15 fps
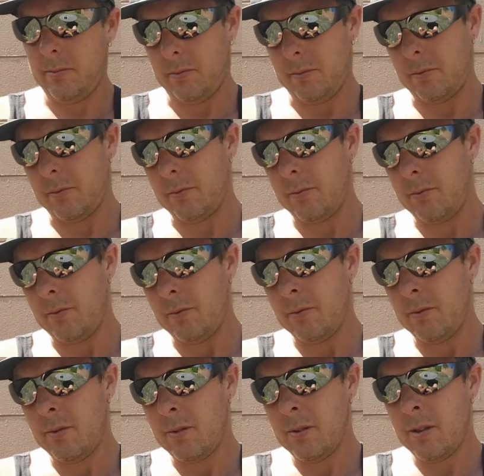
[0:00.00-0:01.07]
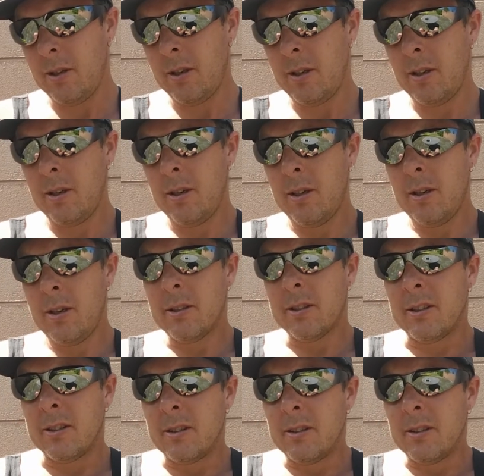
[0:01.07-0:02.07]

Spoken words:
[no speech]